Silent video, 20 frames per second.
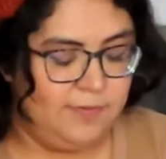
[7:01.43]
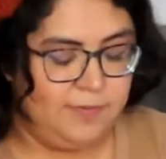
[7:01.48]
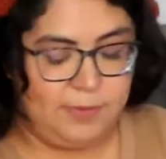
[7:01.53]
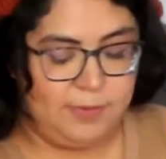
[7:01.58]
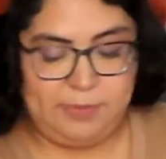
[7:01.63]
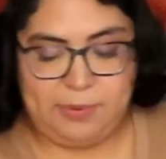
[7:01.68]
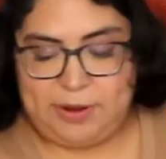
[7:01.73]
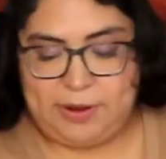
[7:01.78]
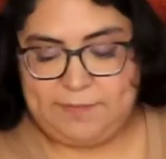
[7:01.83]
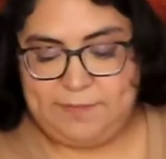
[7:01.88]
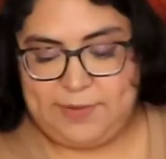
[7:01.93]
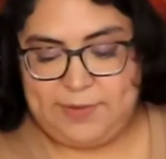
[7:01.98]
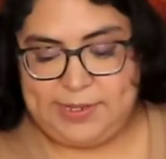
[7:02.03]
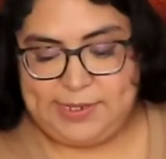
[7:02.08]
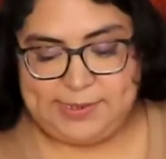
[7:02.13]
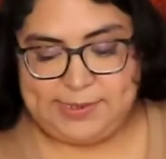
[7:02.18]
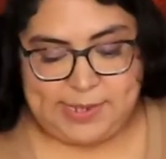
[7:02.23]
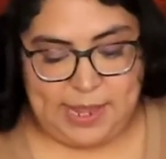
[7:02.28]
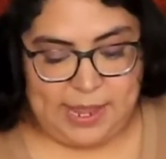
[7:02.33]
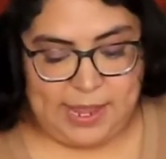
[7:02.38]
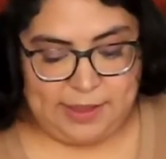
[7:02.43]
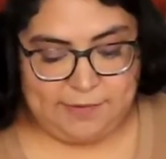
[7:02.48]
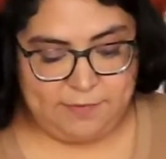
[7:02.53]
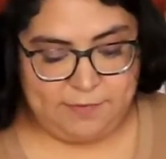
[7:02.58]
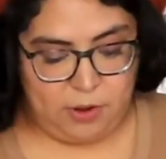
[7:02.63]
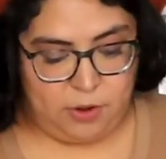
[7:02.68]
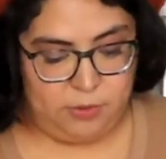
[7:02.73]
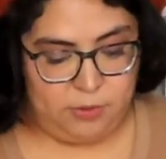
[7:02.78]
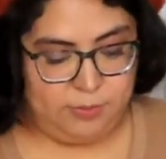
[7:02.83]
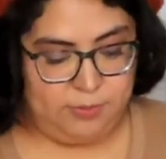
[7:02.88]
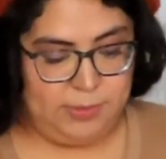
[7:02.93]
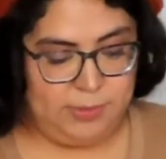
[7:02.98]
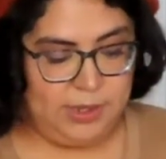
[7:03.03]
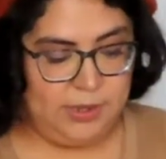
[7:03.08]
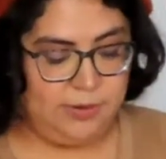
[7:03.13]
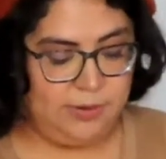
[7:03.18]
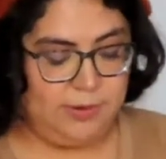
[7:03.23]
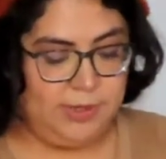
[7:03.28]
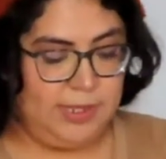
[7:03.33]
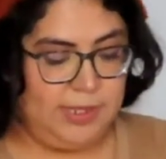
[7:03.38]
for breakfast have
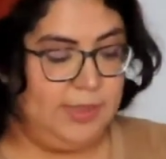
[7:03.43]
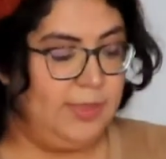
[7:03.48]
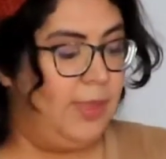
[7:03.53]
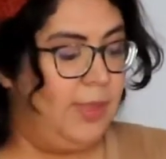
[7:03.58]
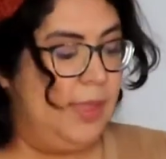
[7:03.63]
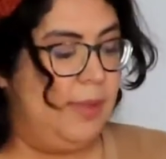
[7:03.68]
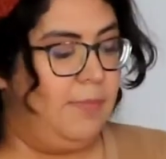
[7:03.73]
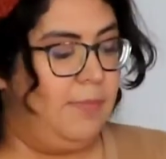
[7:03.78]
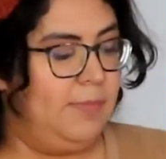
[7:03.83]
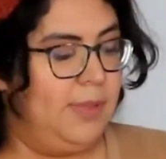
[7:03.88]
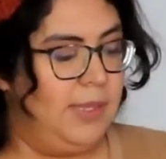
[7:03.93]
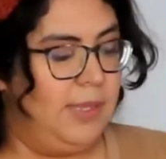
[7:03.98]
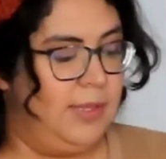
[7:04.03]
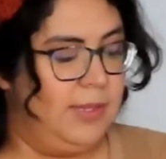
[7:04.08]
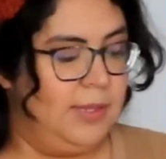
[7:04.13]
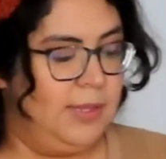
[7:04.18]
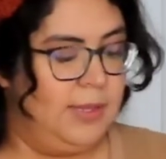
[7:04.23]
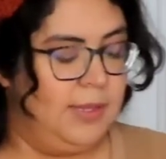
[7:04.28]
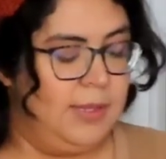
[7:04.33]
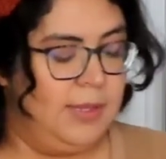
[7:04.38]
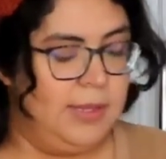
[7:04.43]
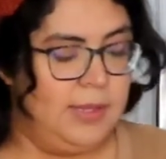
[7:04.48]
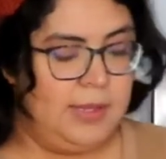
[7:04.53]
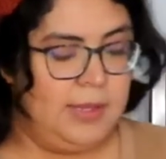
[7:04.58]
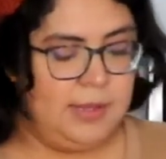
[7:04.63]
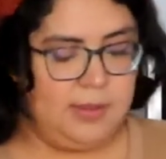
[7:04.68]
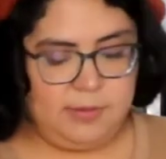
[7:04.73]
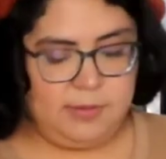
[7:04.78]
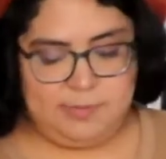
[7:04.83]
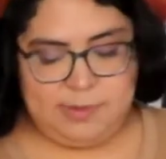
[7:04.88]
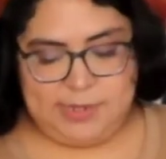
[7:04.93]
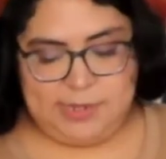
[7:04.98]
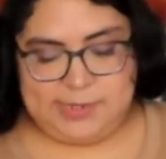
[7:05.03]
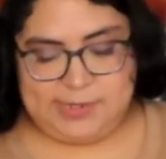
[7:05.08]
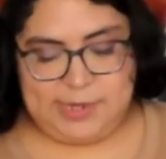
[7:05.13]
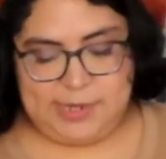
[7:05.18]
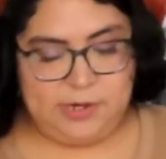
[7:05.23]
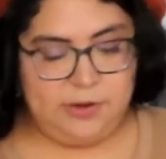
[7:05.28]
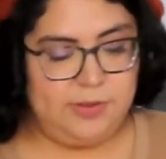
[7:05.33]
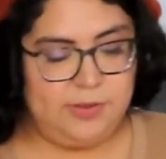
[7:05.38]
oatmeal in them,
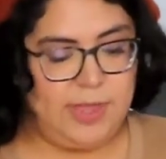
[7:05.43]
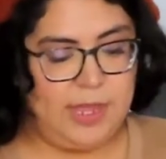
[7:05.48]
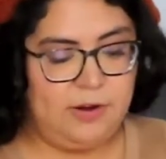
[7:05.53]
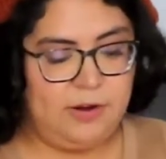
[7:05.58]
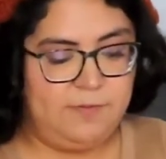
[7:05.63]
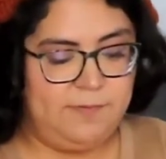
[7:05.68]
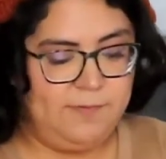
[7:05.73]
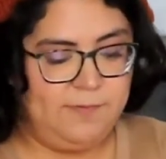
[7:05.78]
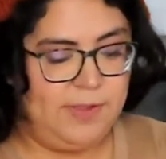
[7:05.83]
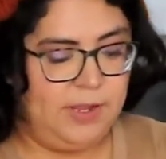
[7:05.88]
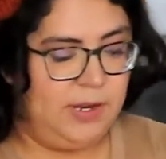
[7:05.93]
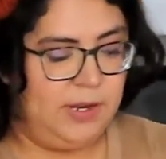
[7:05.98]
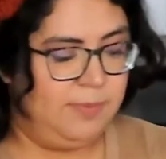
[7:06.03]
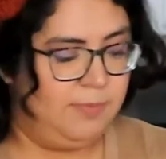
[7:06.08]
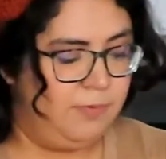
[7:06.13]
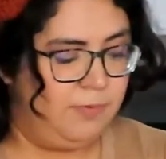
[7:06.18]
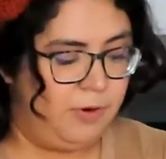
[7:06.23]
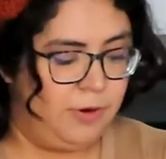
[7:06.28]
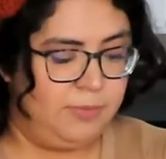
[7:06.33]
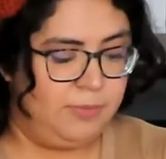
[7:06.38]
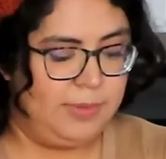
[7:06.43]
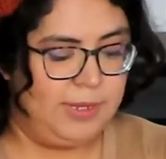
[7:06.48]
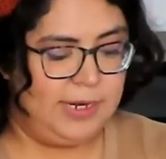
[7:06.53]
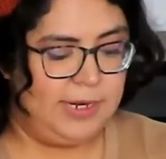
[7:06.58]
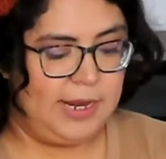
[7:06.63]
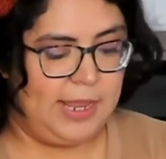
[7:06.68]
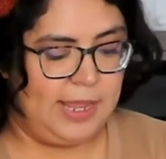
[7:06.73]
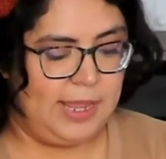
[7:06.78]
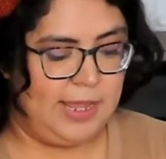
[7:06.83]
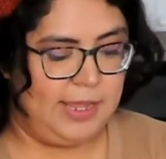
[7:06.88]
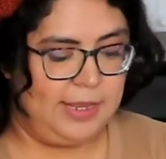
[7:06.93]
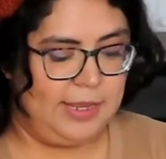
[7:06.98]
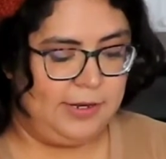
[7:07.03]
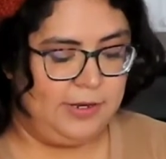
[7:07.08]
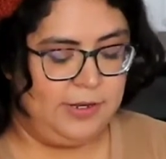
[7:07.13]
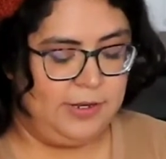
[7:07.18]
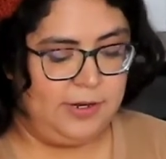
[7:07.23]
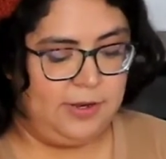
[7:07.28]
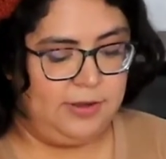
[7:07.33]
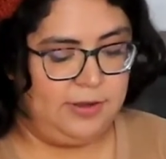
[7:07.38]
because I know that'll fill up Roman
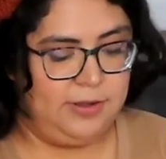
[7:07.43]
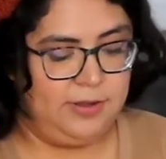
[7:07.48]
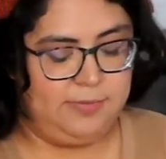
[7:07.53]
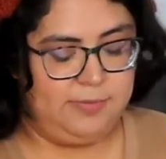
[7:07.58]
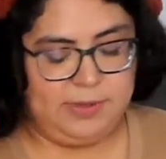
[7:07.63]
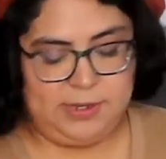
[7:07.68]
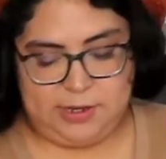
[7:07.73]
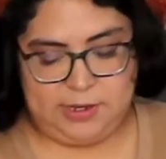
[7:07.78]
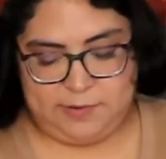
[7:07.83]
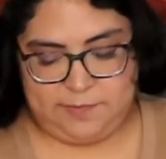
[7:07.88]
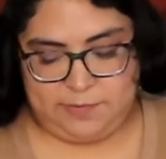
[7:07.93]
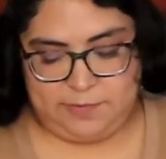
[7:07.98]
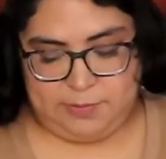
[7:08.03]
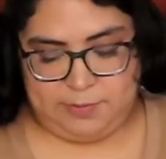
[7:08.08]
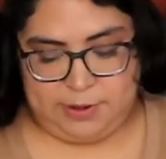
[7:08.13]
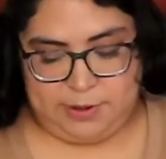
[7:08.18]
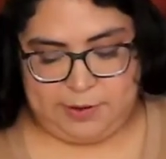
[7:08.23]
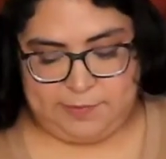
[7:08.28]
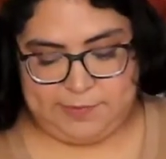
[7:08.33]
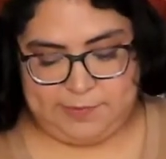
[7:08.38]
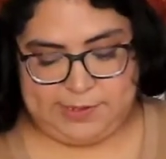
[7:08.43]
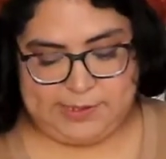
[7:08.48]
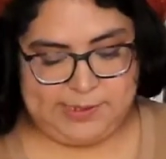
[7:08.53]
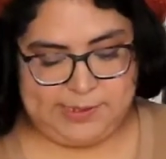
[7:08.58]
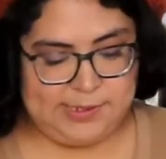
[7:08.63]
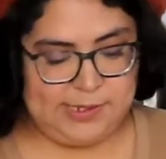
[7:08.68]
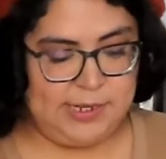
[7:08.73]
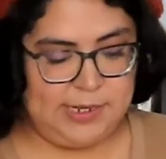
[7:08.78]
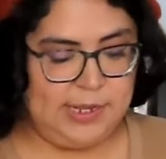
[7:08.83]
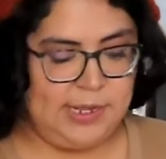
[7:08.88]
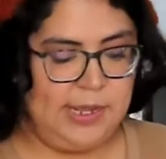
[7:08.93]
and, you know, he'll be good for breakfast.